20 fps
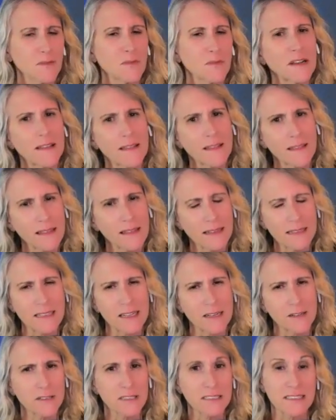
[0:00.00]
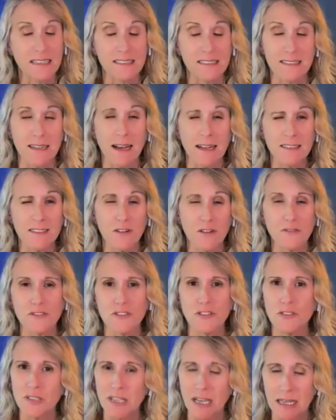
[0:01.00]
So, one of the things that Chris has not
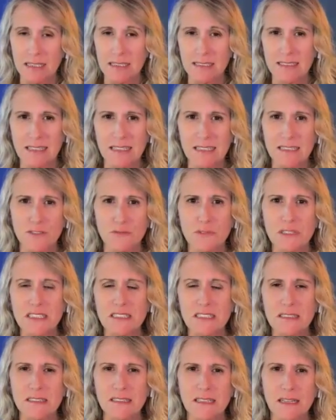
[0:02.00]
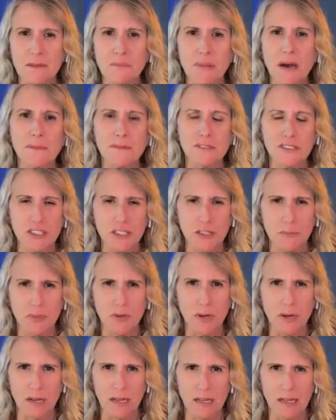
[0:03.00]
told you yet is he's recently published a
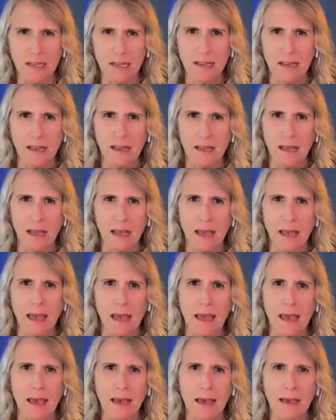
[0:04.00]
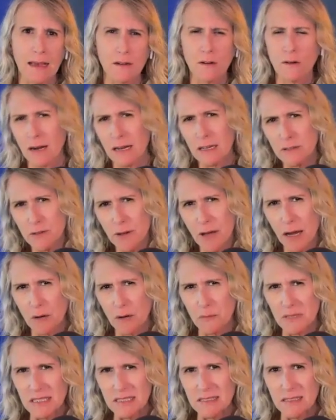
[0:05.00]
book and or I don't know how
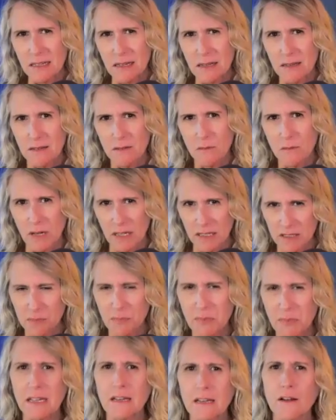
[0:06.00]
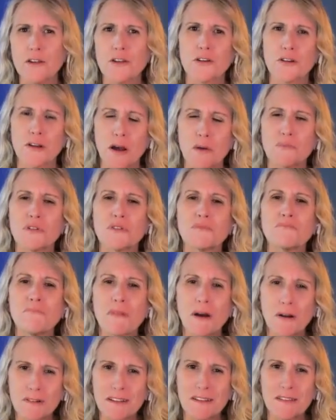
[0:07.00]
recent it was, but I know you're out
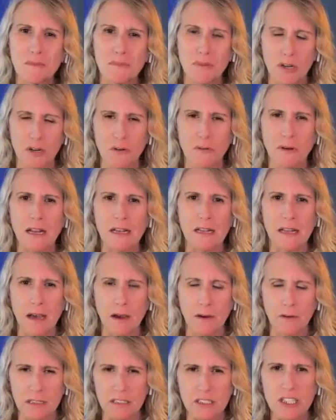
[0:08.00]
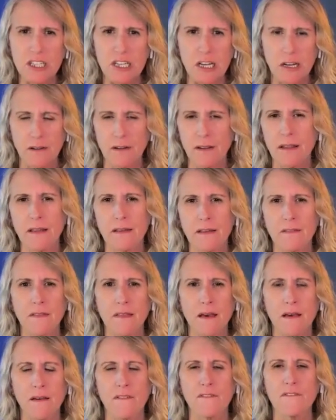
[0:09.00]
promoting the book right now and sharing
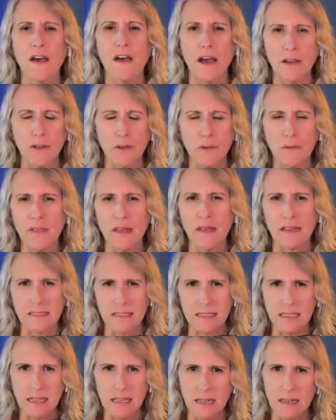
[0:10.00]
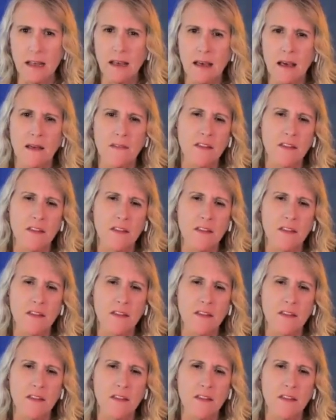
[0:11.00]
the value that's in it.